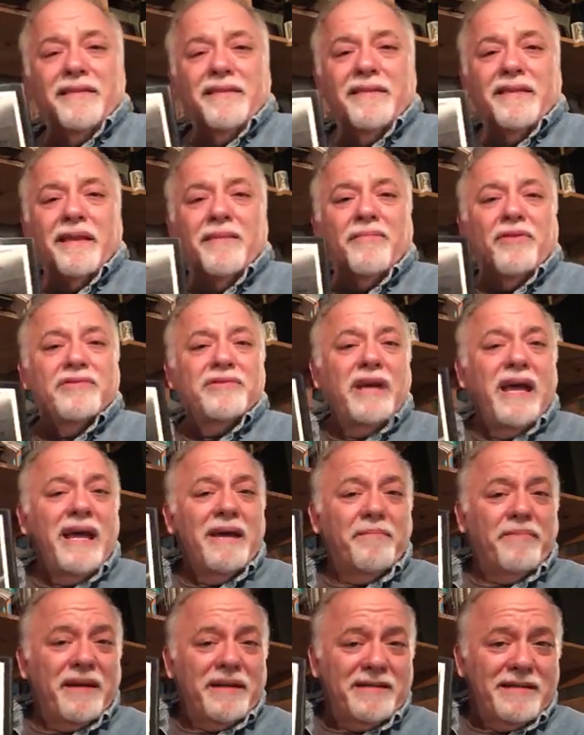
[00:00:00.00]
then
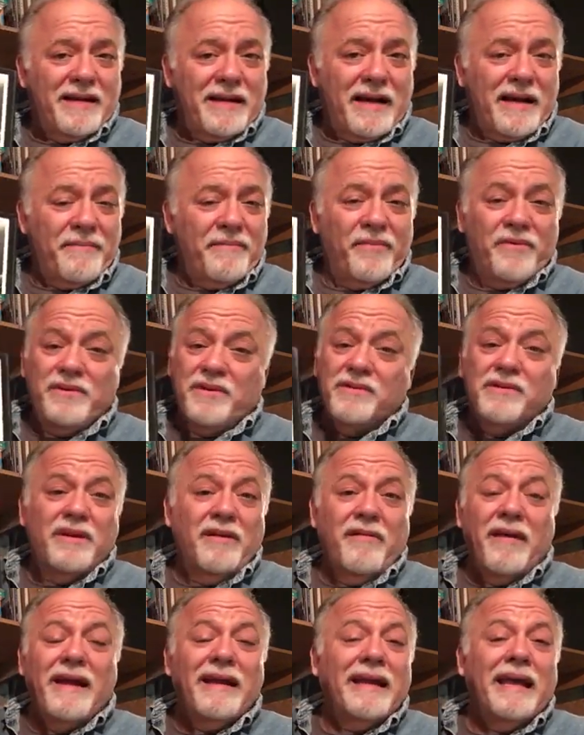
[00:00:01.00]
Mosaic picks it up, which is a
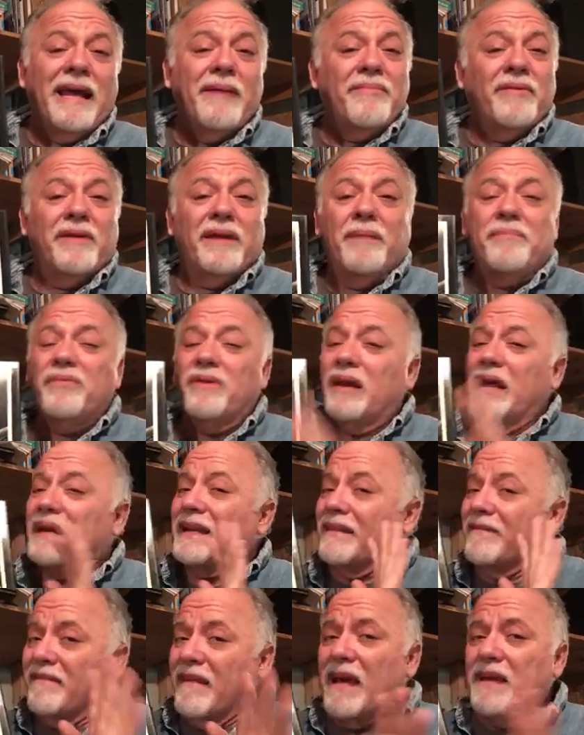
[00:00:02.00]
great label. They put out
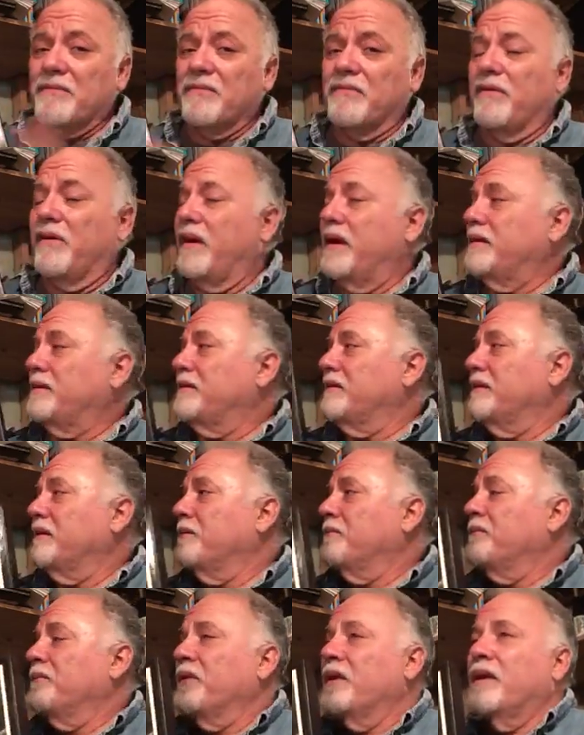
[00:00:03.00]
a lot of great
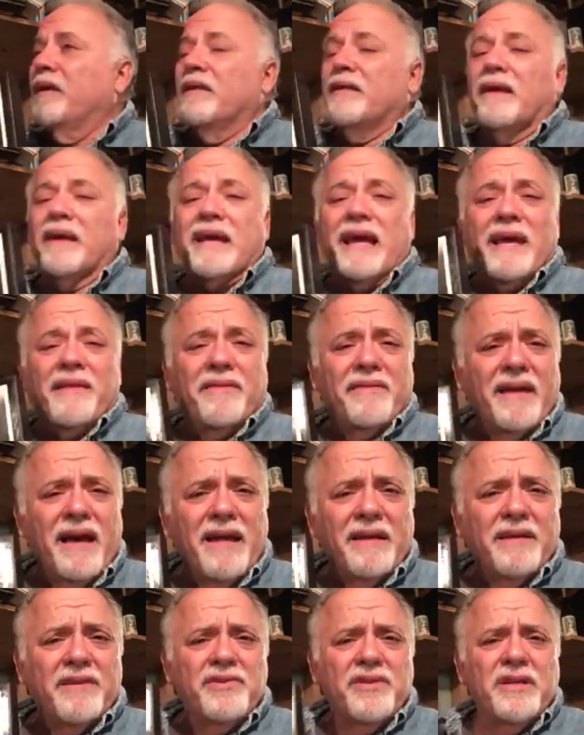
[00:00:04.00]
like
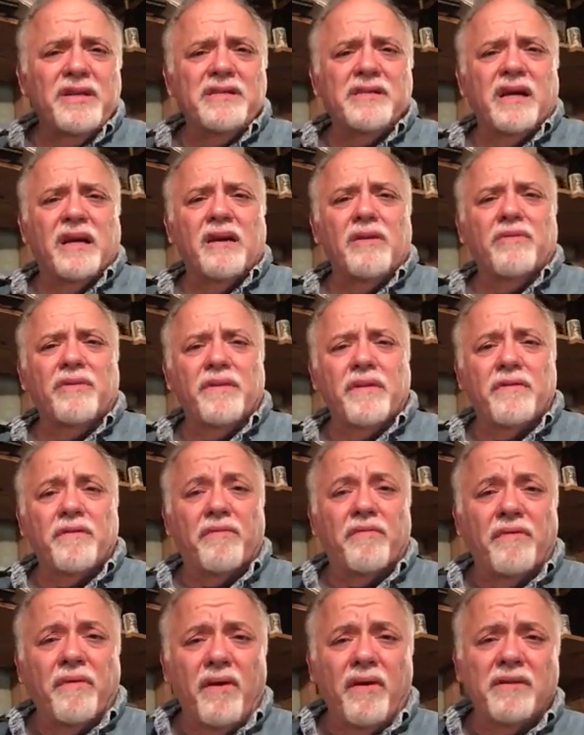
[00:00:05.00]
anthologies. They go into the
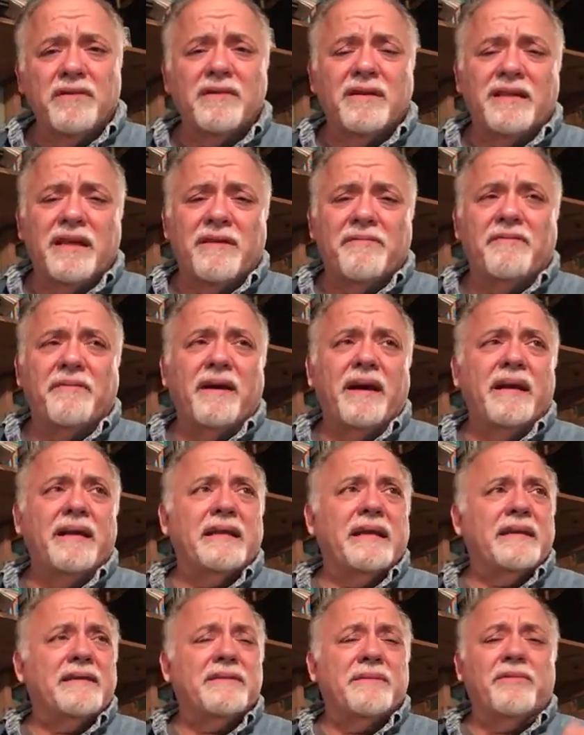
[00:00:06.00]
vaults and they find
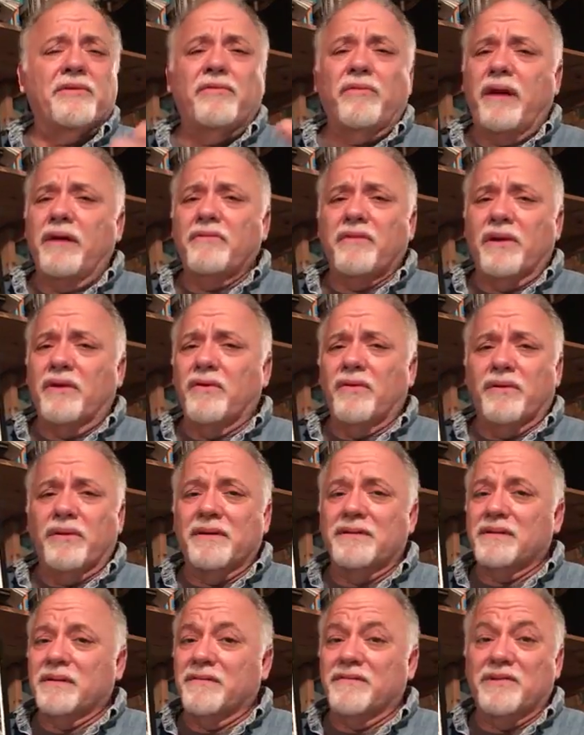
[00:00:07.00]
like some great
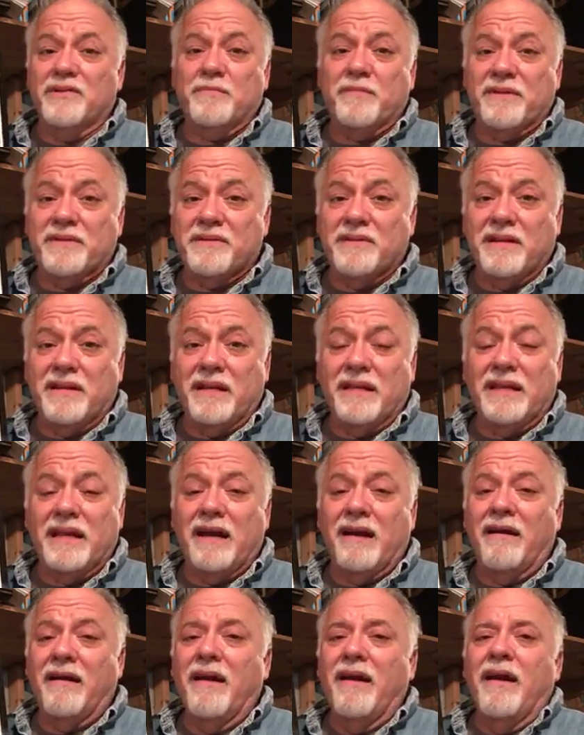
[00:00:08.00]
recordings that have just been sitting
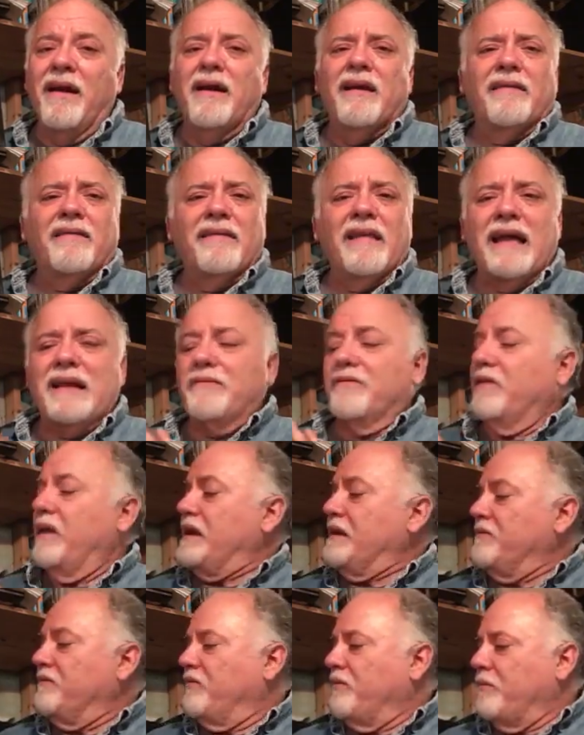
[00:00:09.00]
there. A lot of
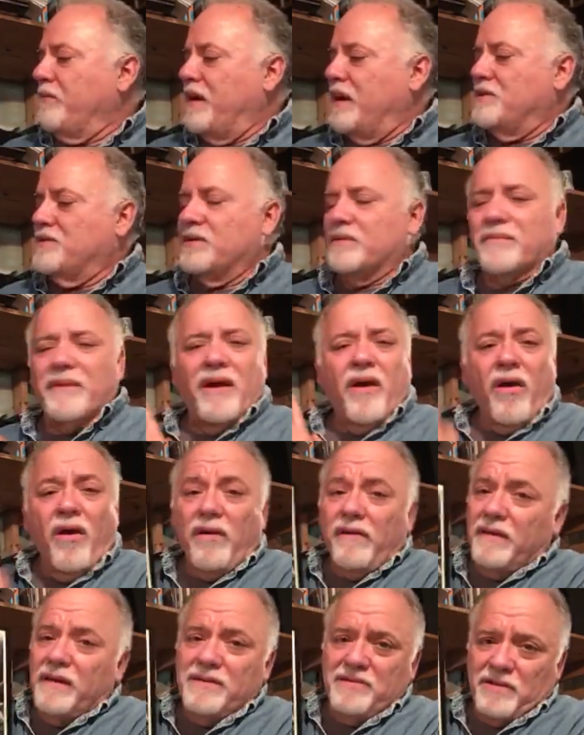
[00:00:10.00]
great information. I mean,
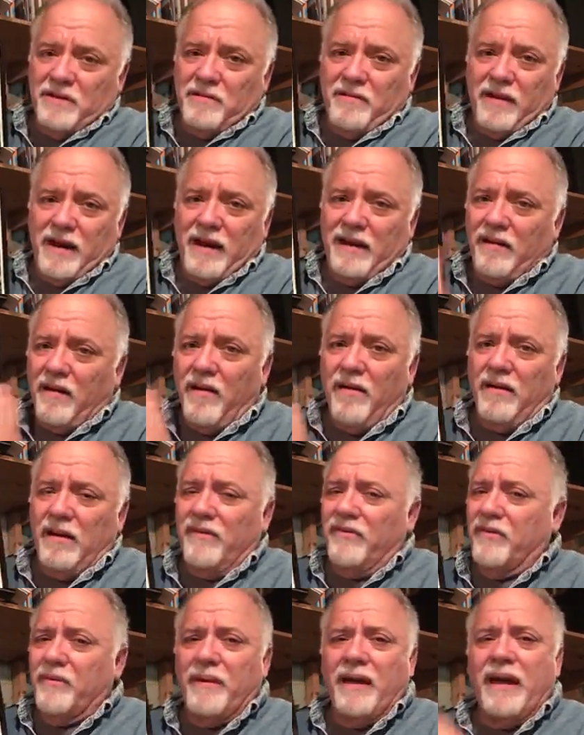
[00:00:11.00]
all these are great, all
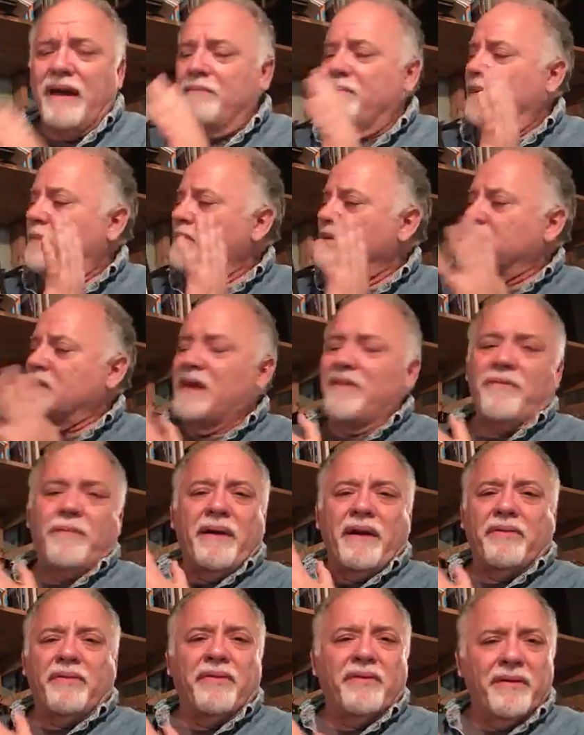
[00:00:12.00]
of them. I must have
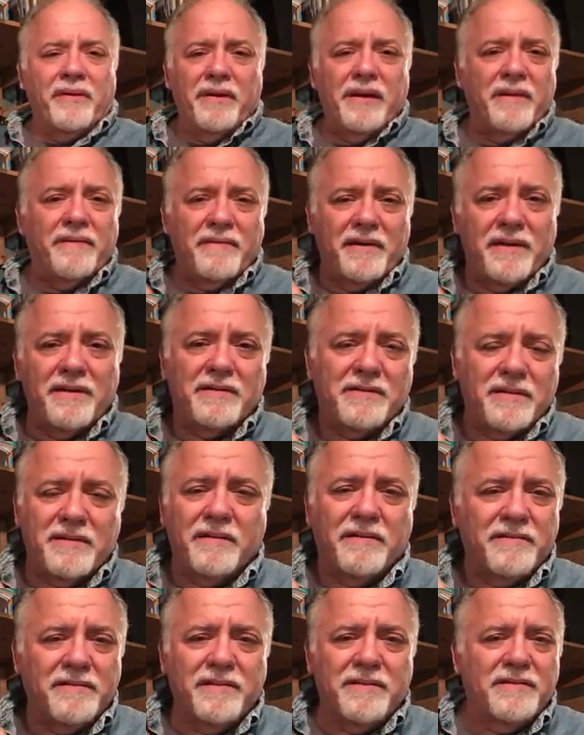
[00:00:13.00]
about 30 of these.
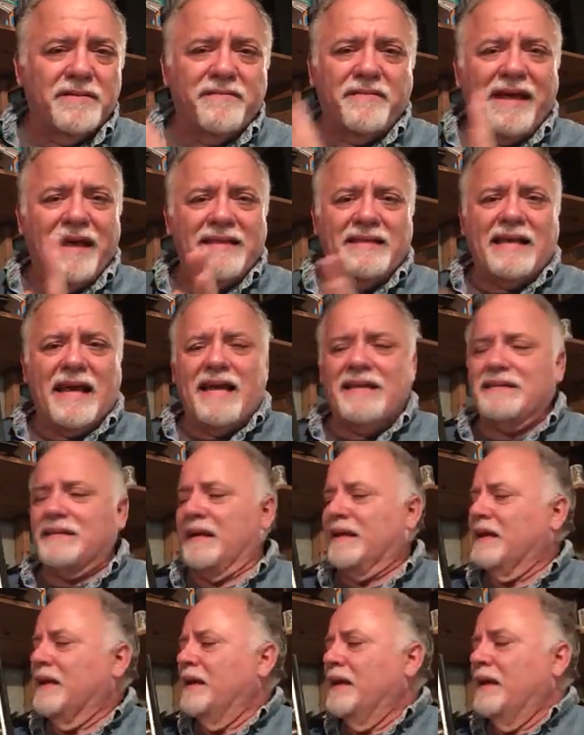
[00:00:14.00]
They're just fantastic.